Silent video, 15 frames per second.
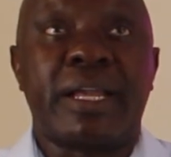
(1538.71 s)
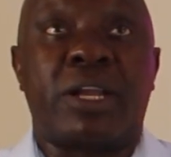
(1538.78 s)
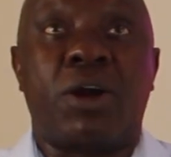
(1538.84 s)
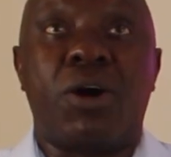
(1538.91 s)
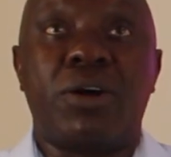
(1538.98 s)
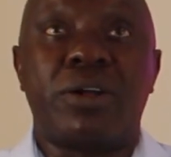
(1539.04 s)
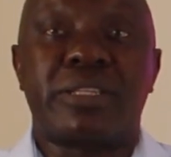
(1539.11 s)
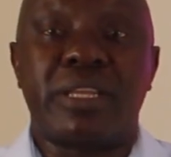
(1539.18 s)

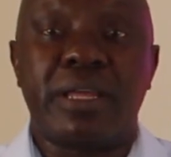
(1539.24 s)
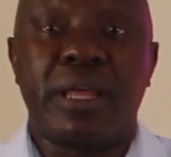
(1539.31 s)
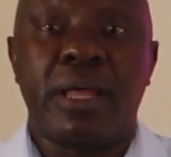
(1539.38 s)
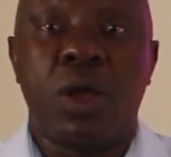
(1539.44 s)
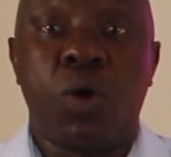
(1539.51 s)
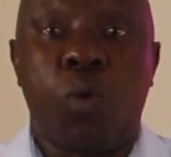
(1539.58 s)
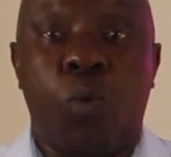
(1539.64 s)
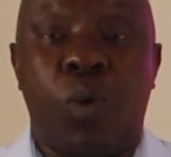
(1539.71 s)
God
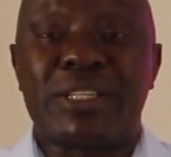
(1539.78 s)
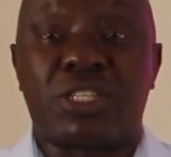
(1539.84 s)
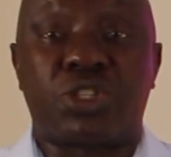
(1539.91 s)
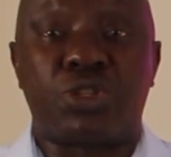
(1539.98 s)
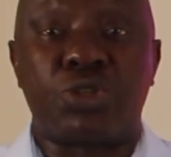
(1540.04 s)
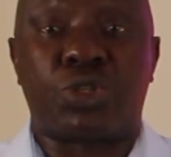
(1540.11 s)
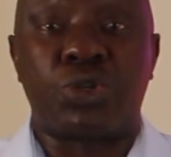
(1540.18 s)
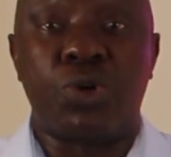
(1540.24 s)

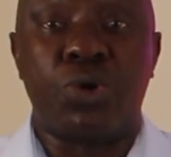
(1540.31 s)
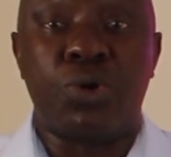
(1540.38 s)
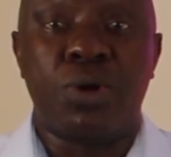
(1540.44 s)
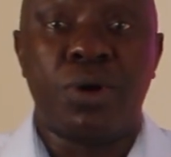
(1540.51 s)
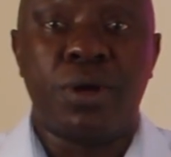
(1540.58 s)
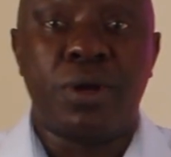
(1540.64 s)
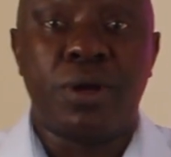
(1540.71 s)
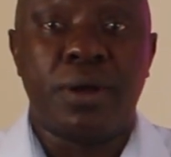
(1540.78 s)
wants you
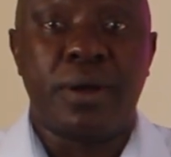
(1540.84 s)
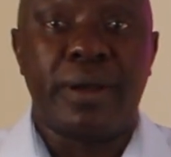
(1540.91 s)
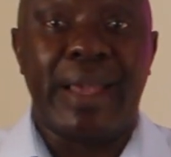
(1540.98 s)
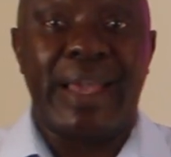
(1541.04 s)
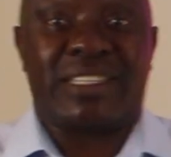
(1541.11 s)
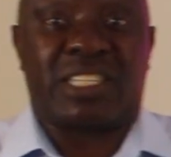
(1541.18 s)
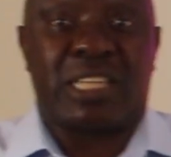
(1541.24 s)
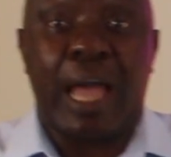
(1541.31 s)
to
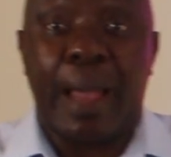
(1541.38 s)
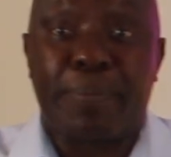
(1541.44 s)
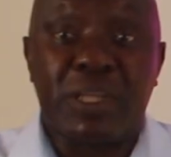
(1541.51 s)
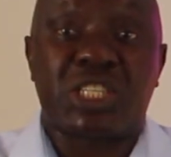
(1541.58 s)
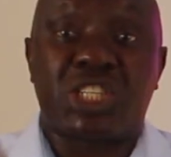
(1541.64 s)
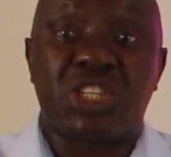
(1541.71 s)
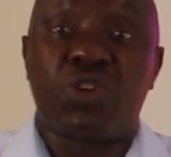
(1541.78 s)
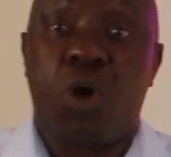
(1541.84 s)

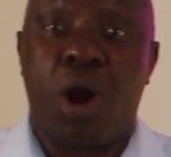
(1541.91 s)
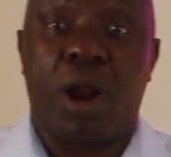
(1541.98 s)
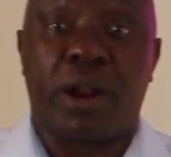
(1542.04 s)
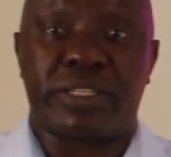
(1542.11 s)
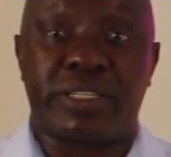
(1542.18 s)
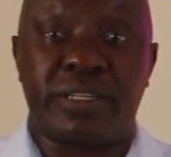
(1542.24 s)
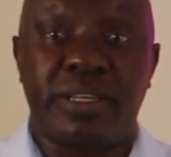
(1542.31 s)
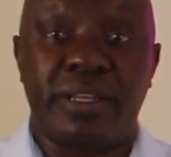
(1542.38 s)
establish in your
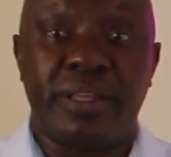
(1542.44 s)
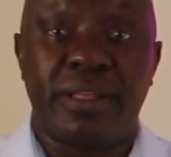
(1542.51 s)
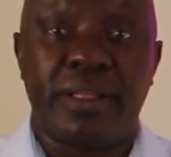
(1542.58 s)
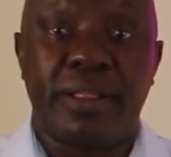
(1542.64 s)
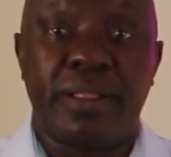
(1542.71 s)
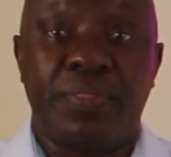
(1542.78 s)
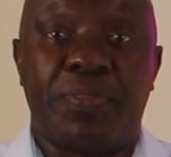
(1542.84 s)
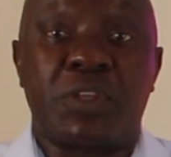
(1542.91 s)
heart
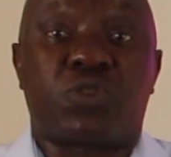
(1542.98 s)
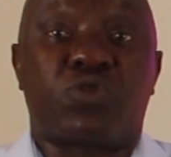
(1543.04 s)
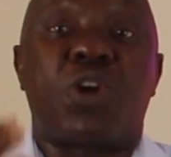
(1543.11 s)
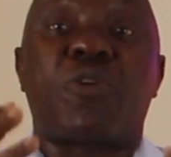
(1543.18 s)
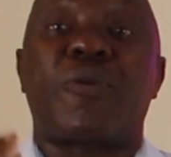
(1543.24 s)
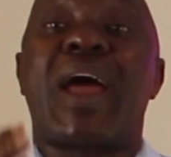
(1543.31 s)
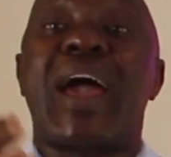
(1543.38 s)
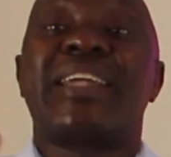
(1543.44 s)
that
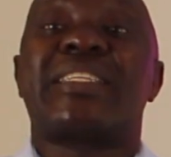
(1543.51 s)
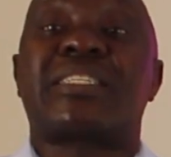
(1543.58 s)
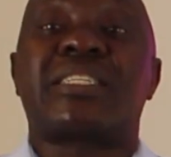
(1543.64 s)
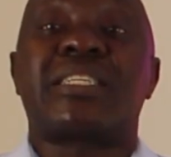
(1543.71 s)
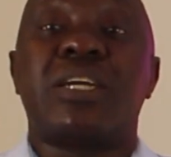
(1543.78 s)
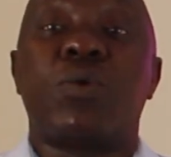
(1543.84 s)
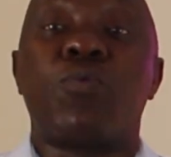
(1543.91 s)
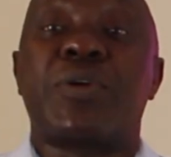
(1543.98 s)
you're right
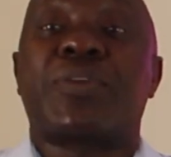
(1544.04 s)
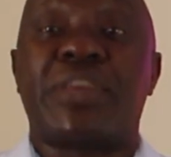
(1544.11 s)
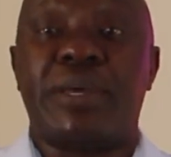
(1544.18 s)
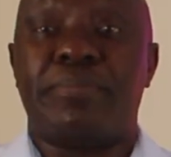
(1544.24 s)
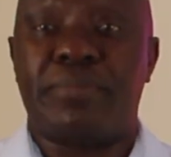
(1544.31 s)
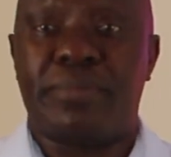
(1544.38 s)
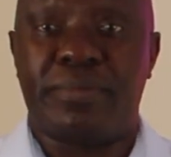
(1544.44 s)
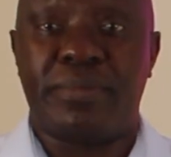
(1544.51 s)
with
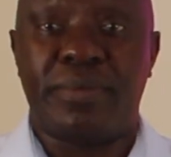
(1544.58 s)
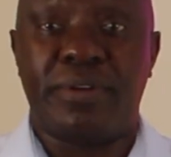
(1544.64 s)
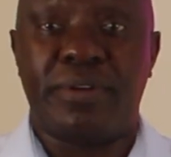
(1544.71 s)
him.